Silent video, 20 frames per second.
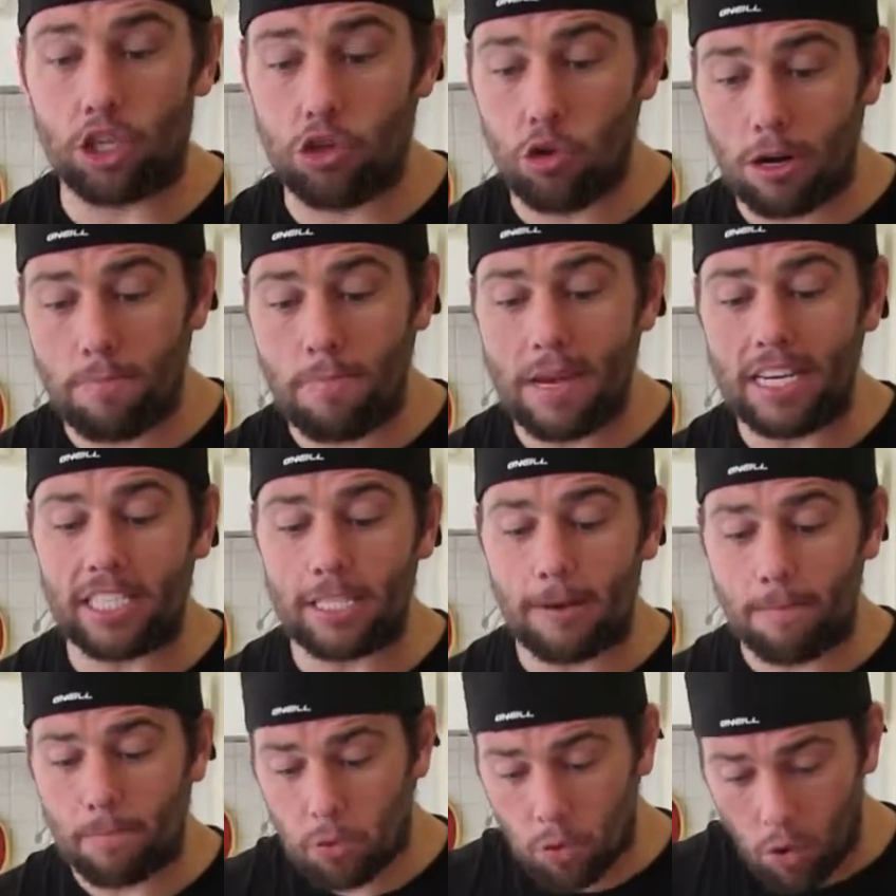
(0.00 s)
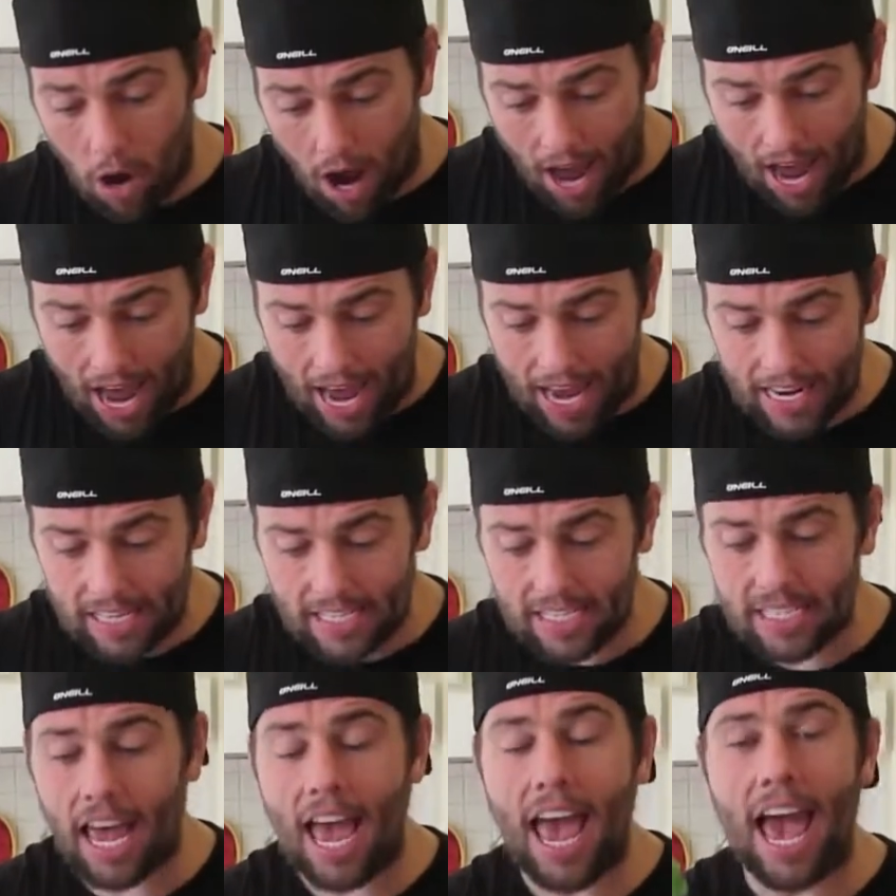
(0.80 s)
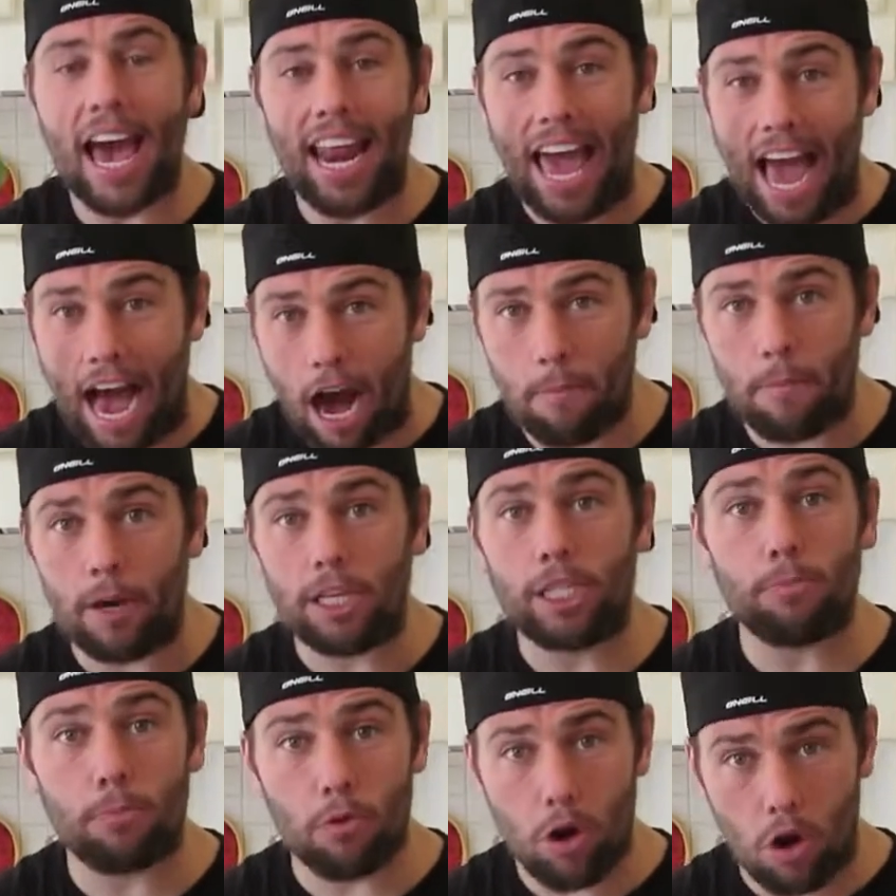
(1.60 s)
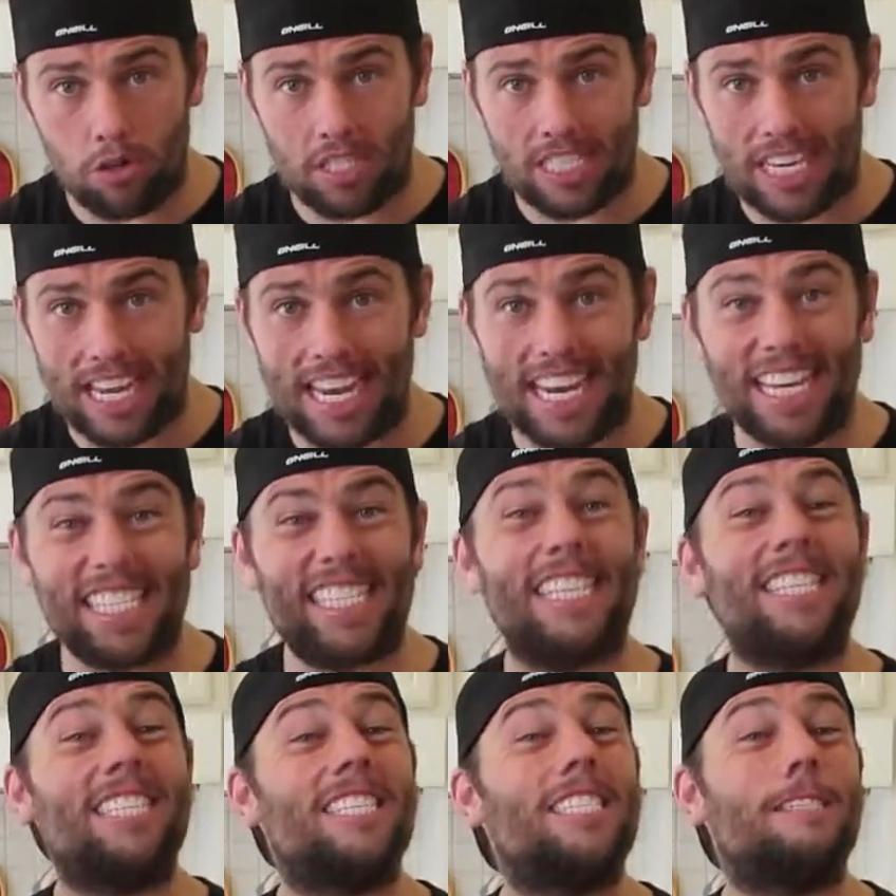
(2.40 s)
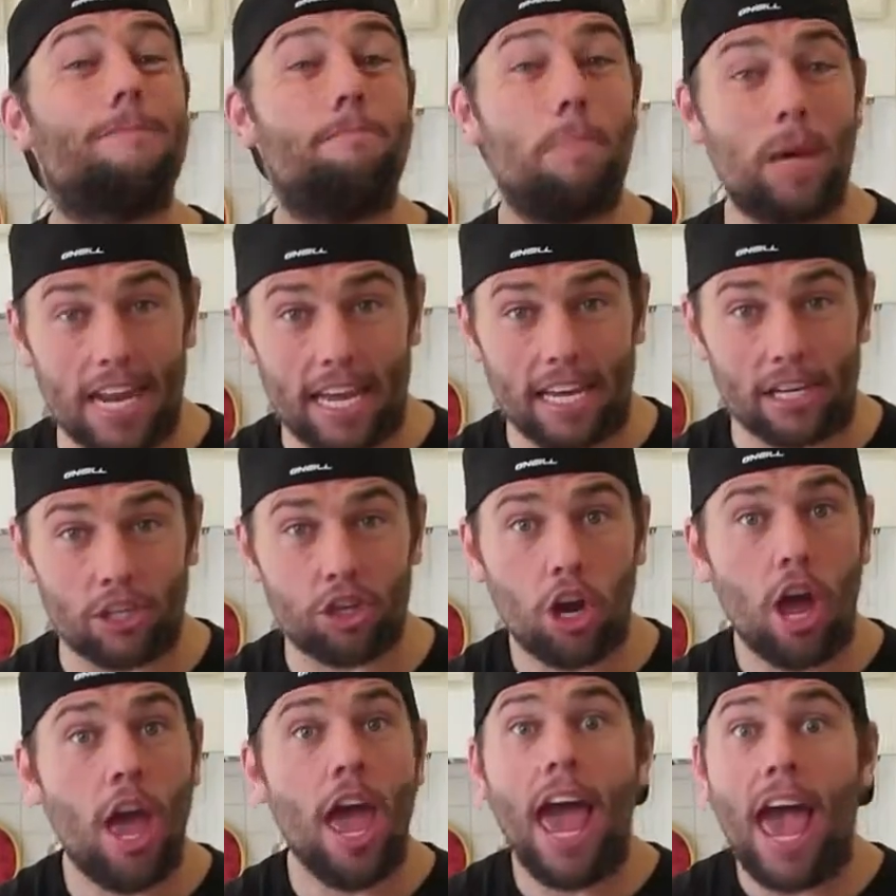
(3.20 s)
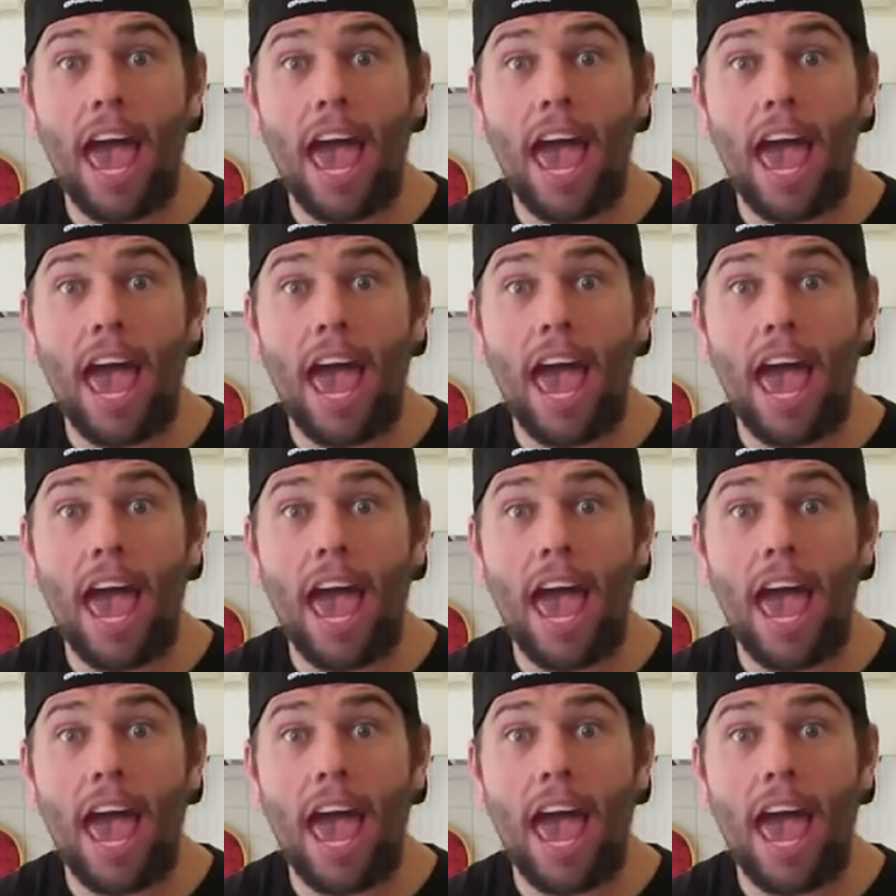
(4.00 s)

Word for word: You would be surprised at how much protein is in spinach.